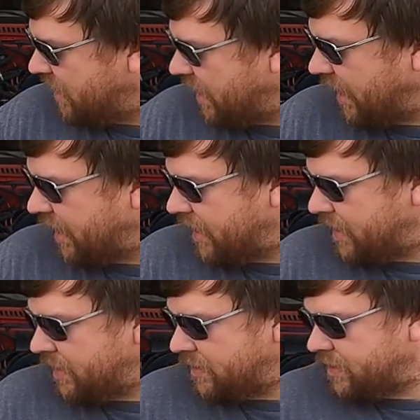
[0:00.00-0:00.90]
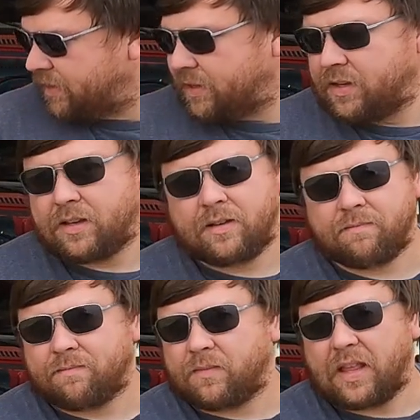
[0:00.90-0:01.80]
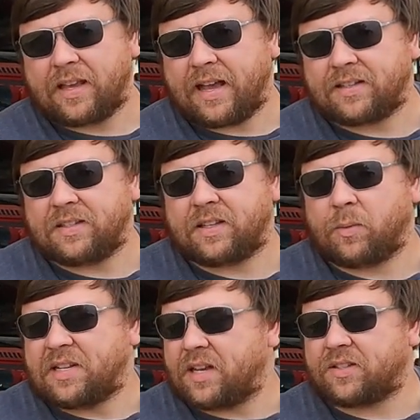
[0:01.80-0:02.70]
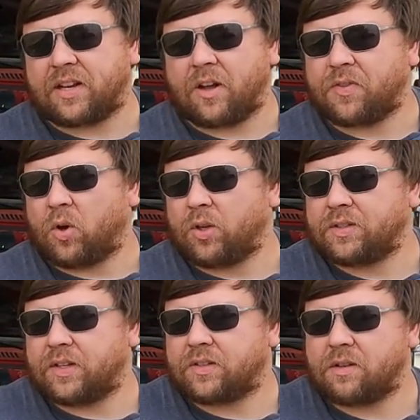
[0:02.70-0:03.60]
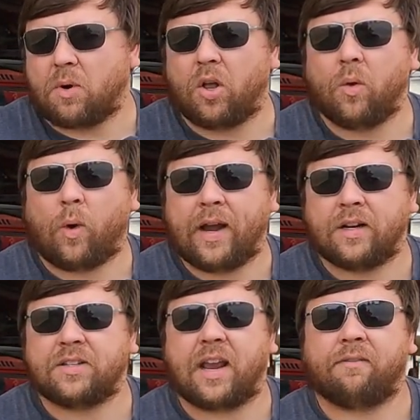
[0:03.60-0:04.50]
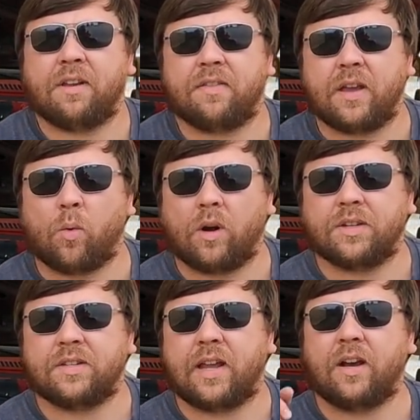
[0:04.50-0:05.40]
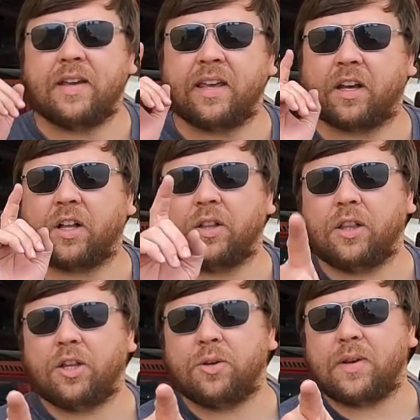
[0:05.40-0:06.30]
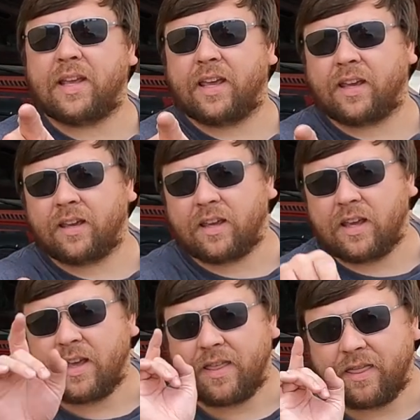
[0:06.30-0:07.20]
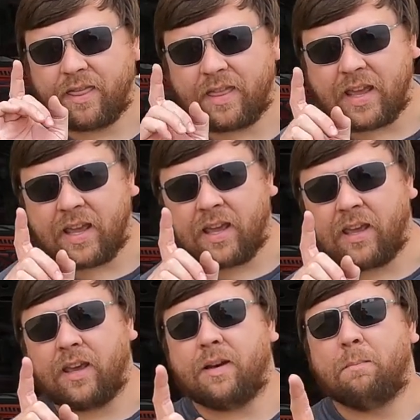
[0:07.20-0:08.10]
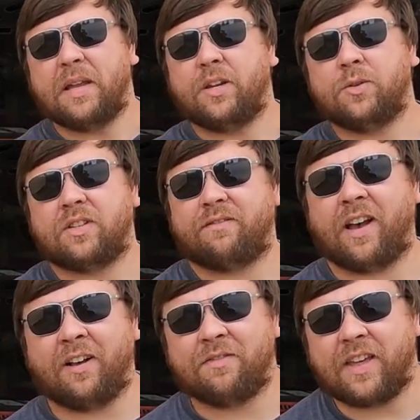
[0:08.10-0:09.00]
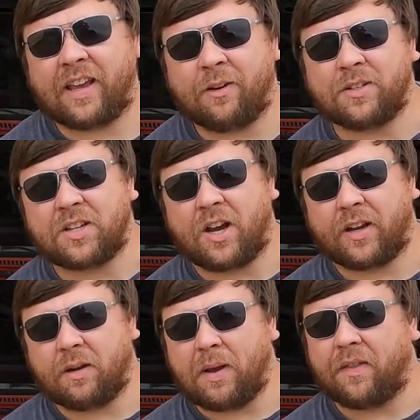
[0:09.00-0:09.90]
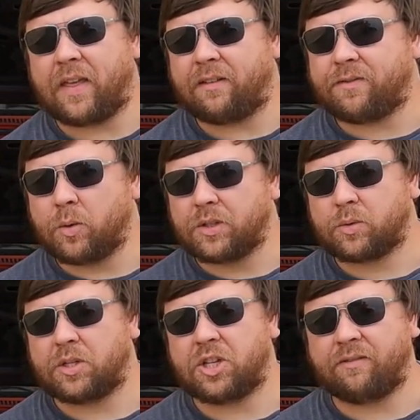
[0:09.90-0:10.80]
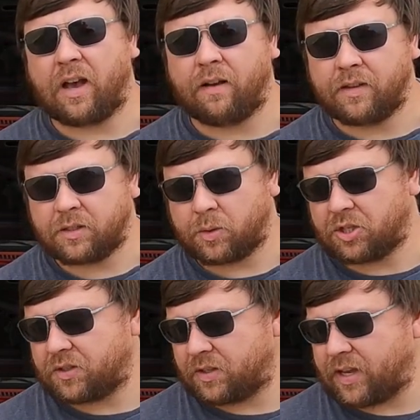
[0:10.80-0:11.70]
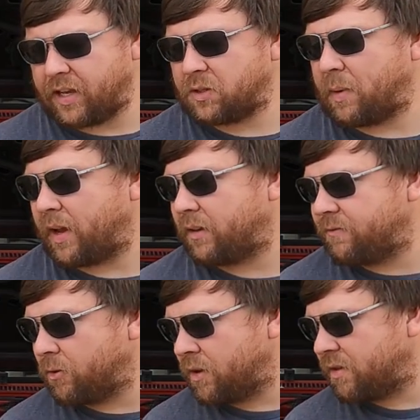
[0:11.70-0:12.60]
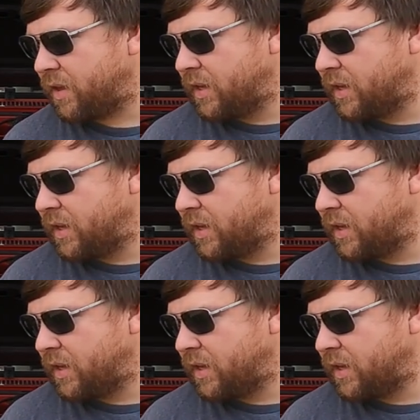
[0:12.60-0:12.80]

And as I said, we tested out the whole system, all the wires, everything works now, including the Medusa valve thing I was talking about, that fuel switching valve that switches the tanks back and forth.